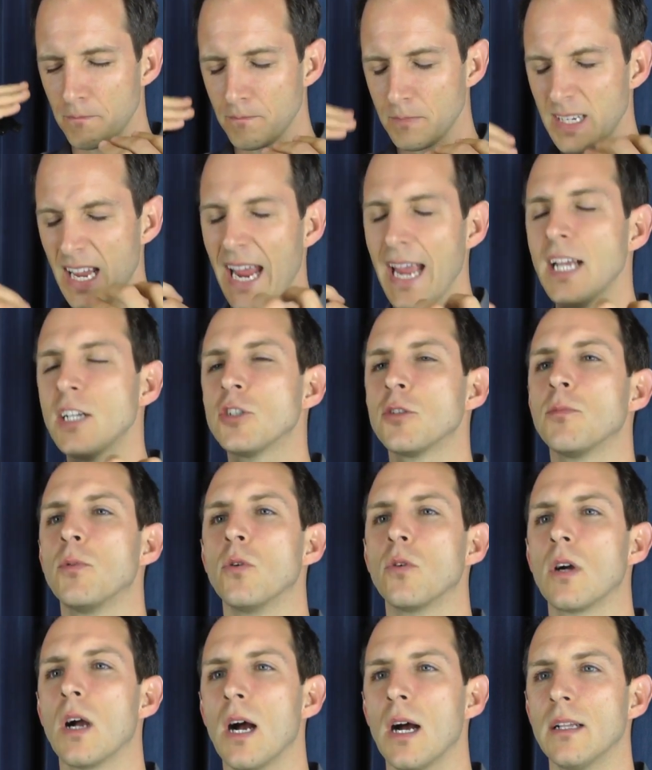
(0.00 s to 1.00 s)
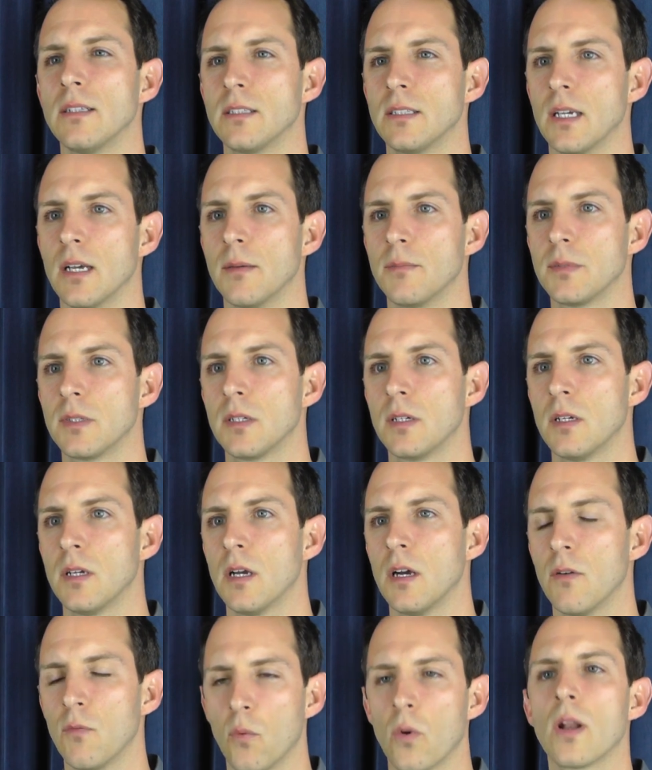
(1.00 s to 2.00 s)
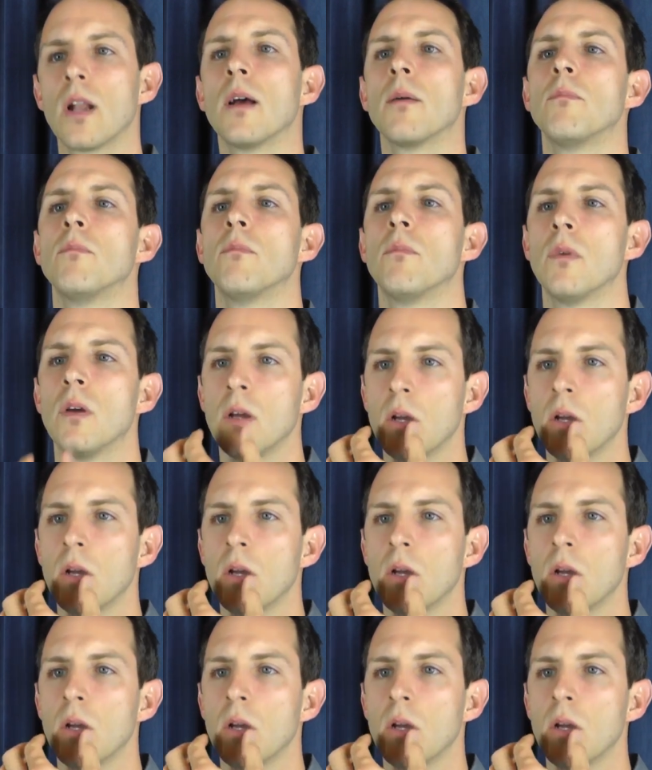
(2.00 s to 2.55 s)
tangible concept of what I'm